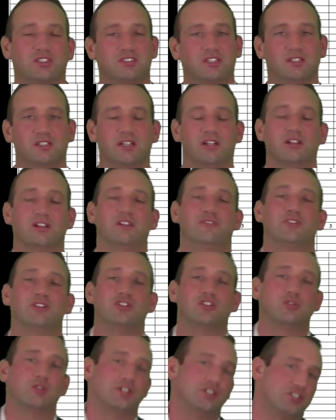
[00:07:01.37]
a little, if you
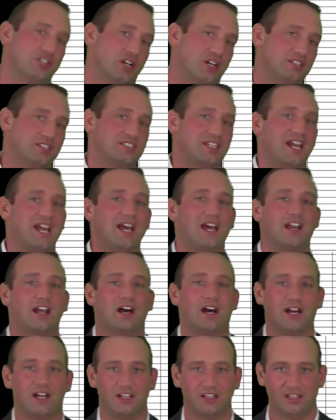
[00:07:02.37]
do it just at
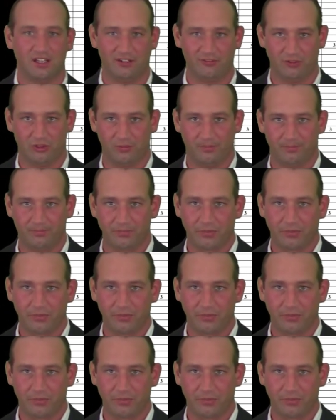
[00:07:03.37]
eye level,